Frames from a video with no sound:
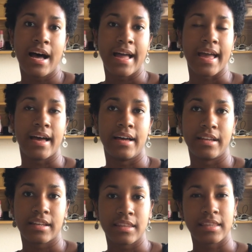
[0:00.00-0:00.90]

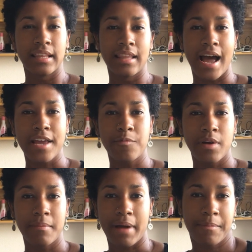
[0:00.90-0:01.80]
and the line
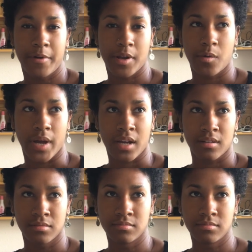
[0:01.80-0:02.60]
went by pretty quick,